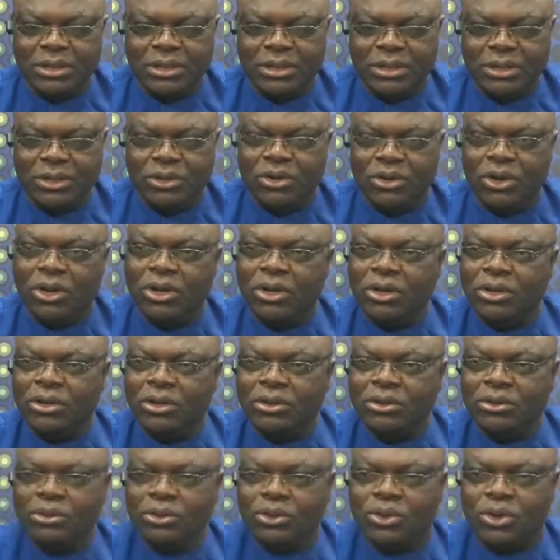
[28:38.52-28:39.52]
You
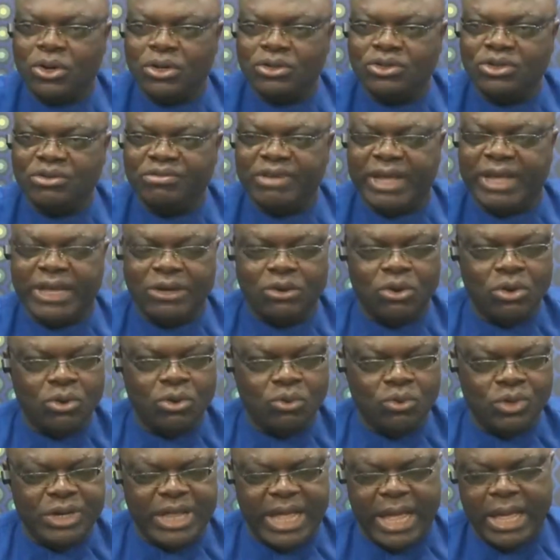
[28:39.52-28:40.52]
don't cross over. You don't
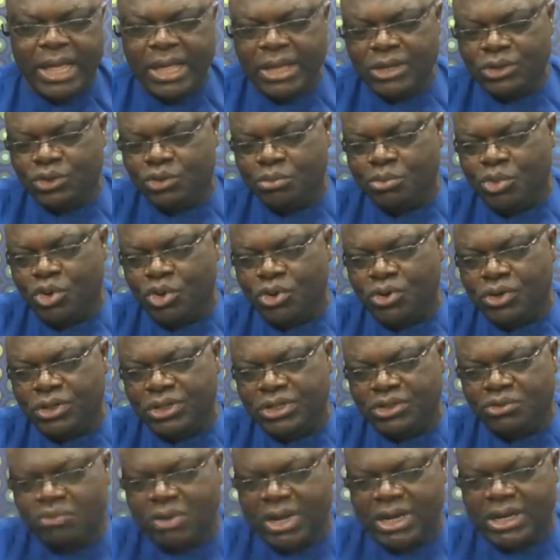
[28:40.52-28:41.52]
go there. Tomorrow
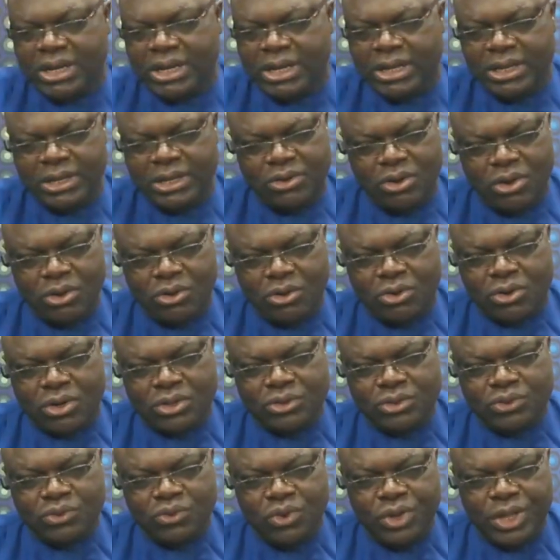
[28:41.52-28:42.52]
this one day you don't cross
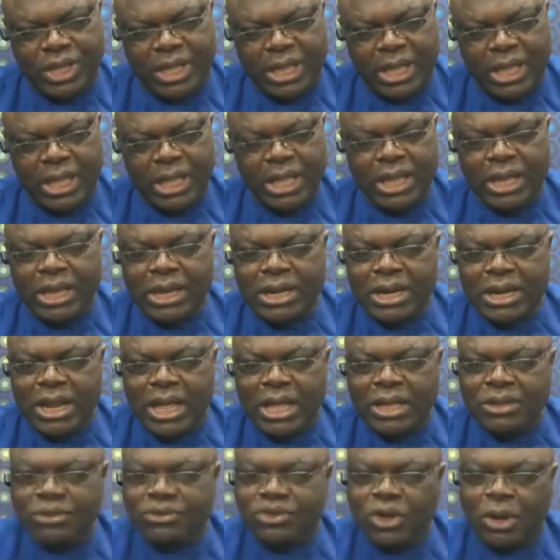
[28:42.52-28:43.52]
go here.
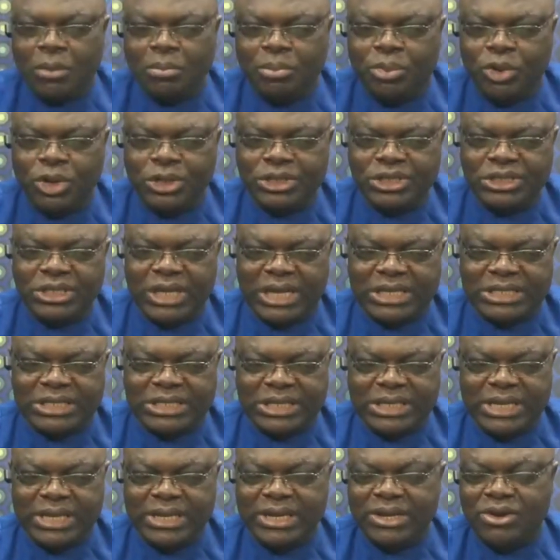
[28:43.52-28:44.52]
Some politicians said
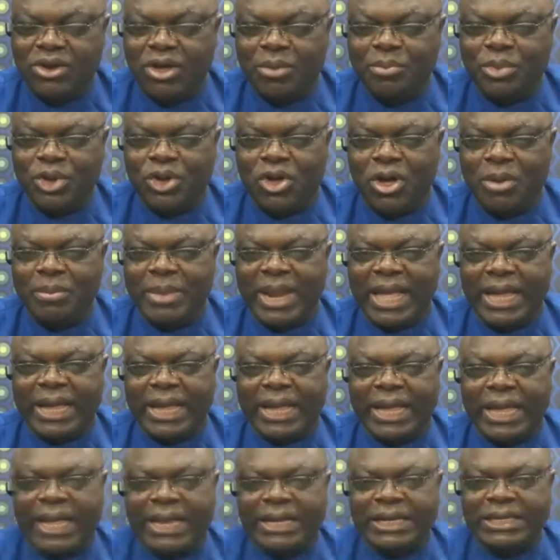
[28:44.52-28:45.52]
they don't become like
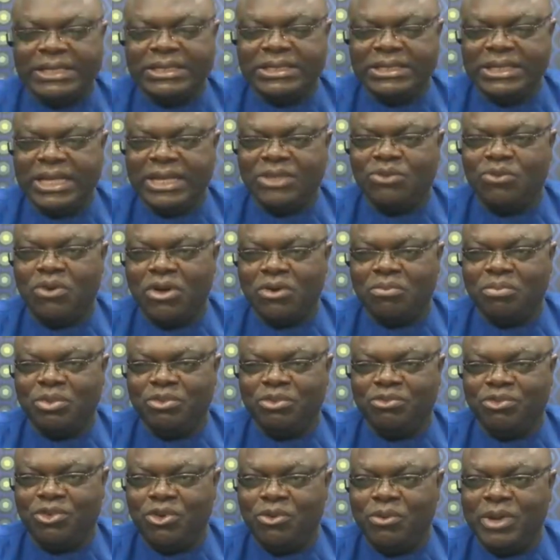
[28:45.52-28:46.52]
uh, this network
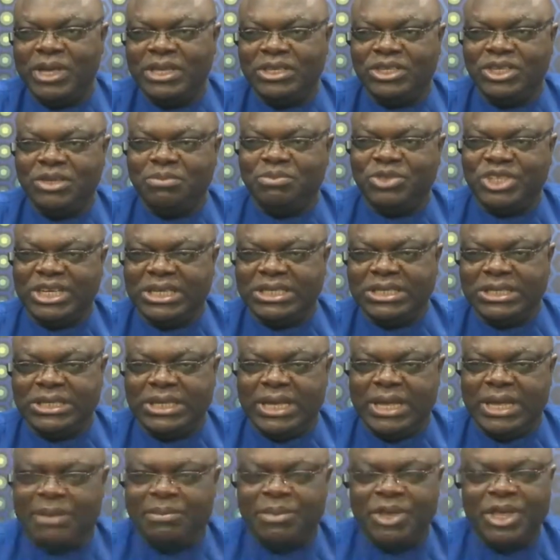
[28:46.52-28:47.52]
before where it keep changing
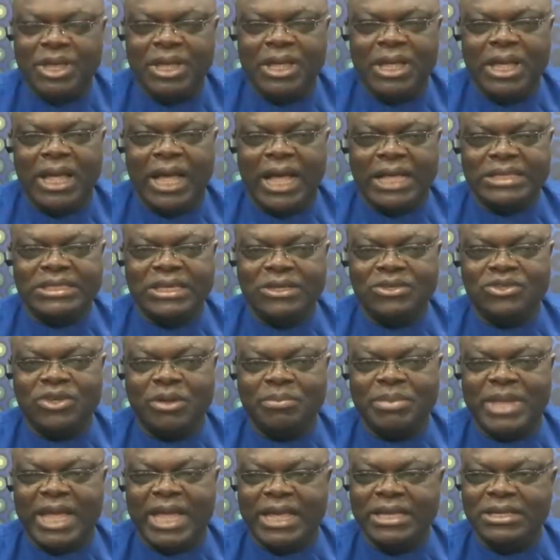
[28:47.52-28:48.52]
name. I said
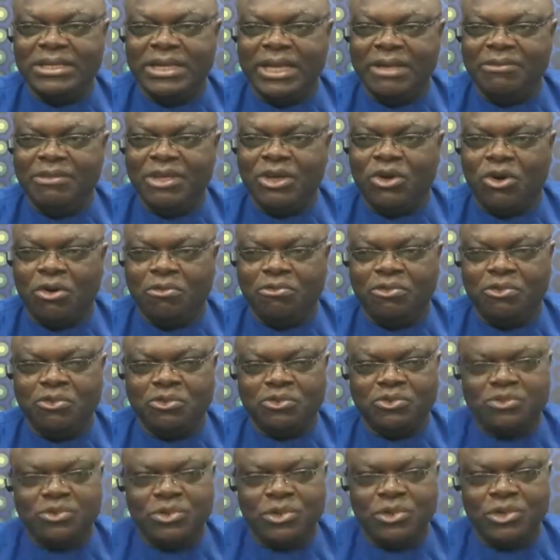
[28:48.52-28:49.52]
sometimes they even
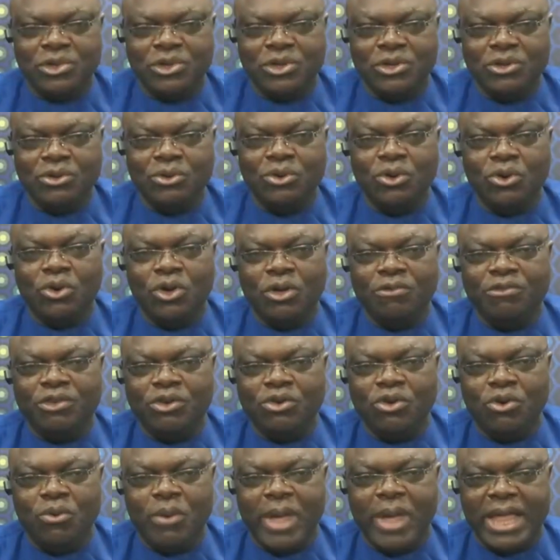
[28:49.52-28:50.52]
confuse. You no go even
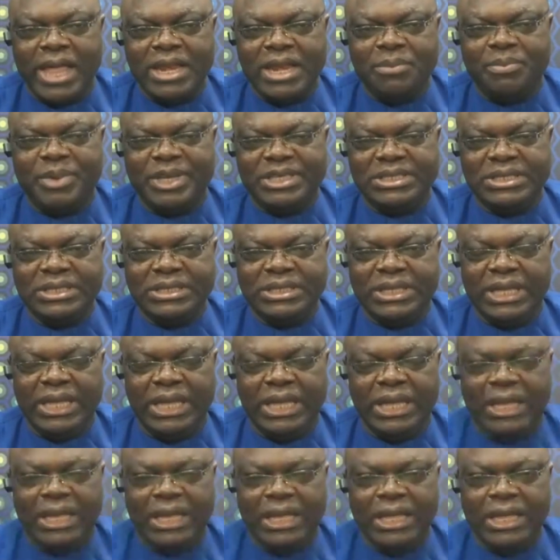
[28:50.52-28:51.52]
know where the person day.
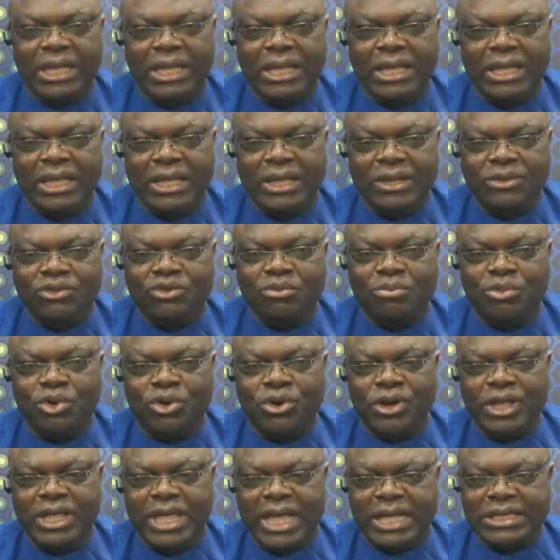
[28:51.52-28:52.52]

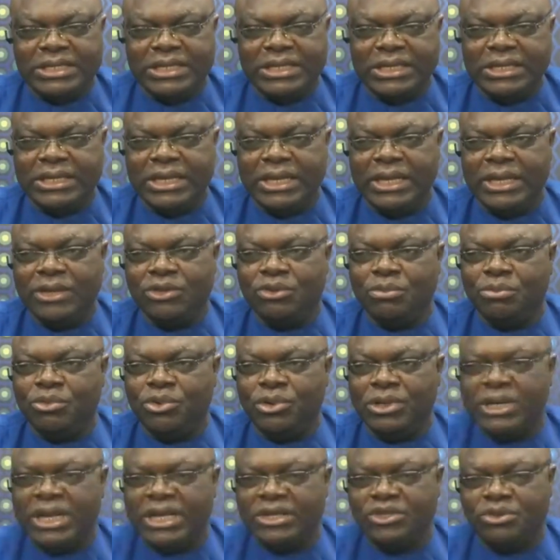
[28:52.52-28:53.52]
Tomorrow here I say day. Tomorrow
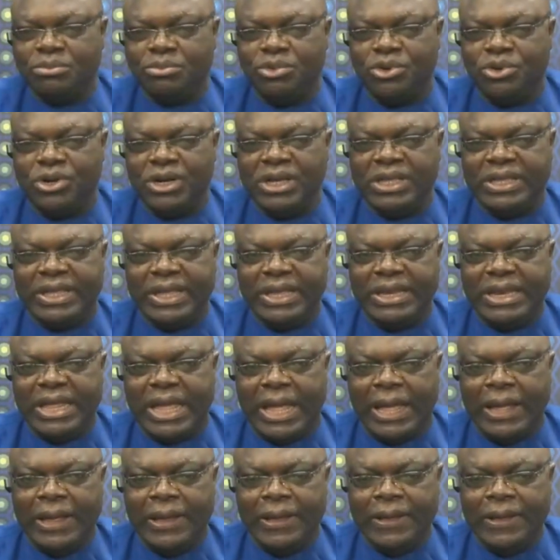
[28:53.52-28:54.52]
next tomorrow day there.